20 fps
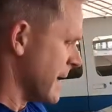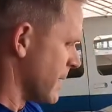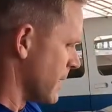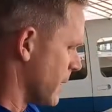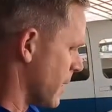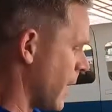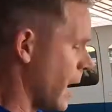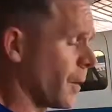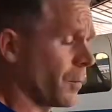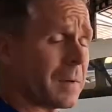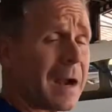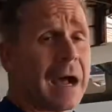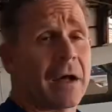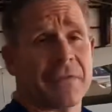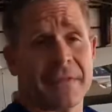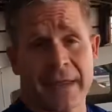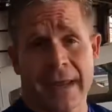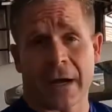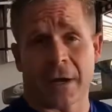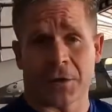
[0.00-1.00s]
around
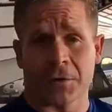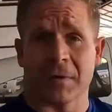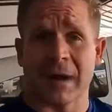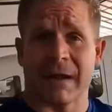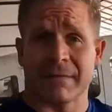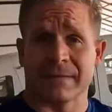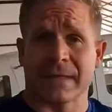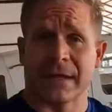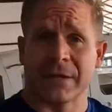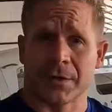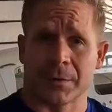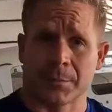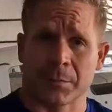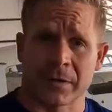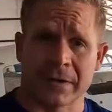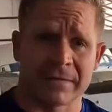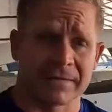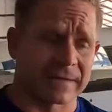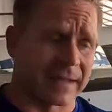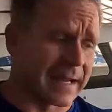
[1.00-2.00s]
the aircraft that you're
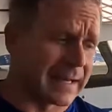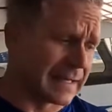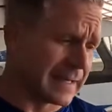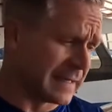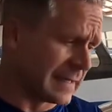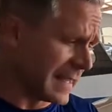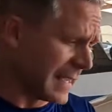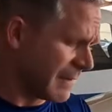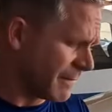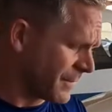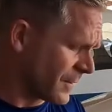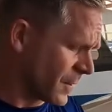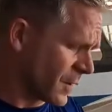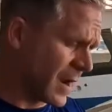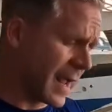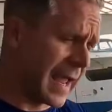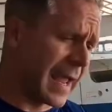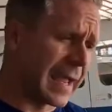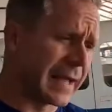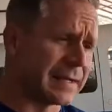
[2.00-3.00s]
pre-flighting. If their
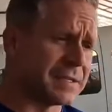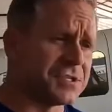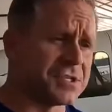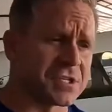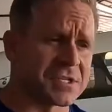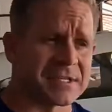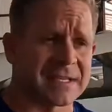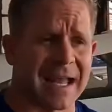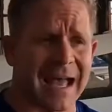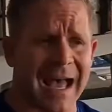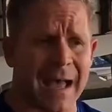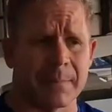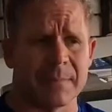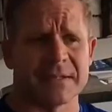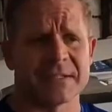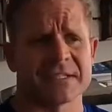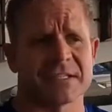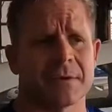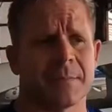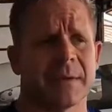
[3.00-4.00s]
hand just
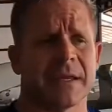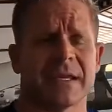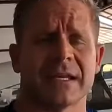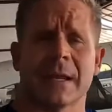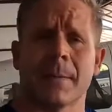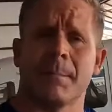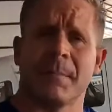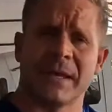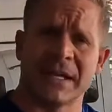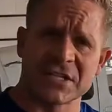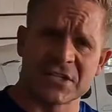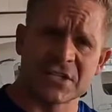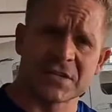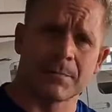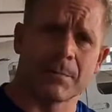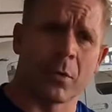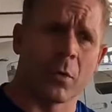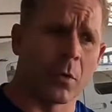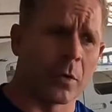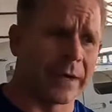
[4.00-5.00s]
happens to be in a
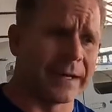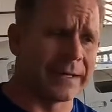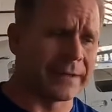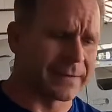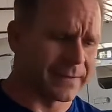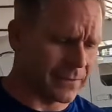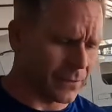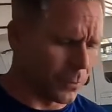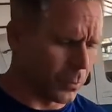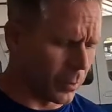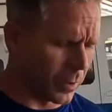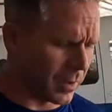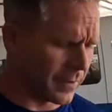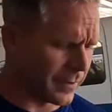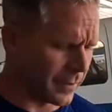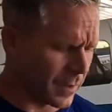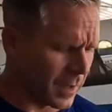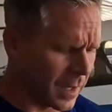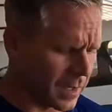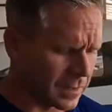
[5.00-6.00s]
pinch point, or
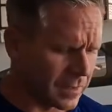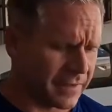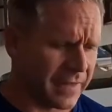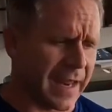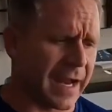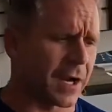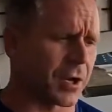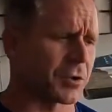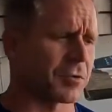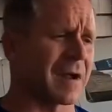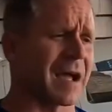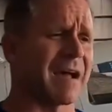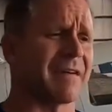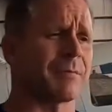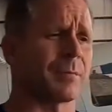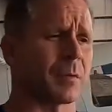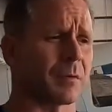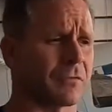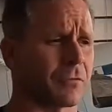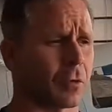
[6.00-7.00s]
they're under the
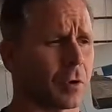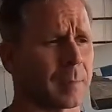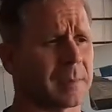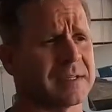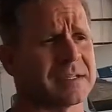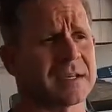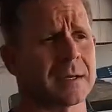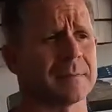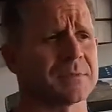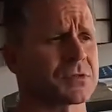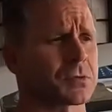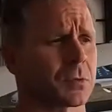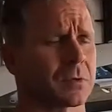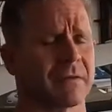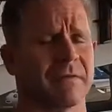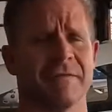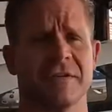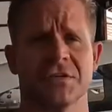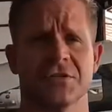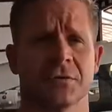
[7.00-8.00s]
aircraft performing some sort
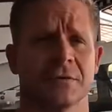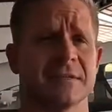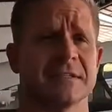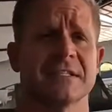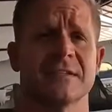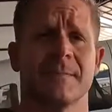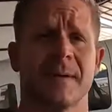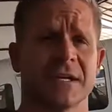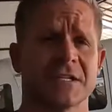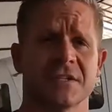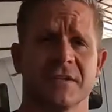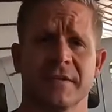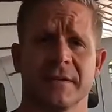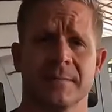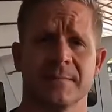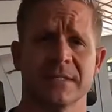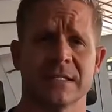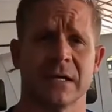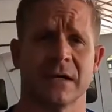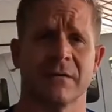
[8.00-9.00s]
of visual inspection
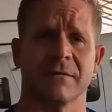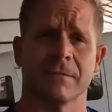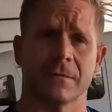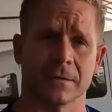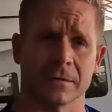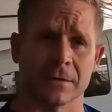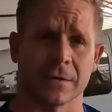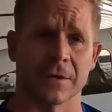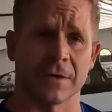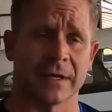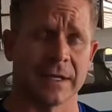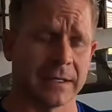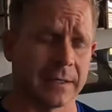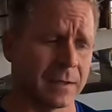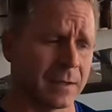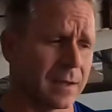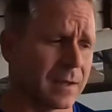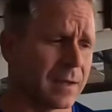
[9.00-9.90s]
themselves or learning,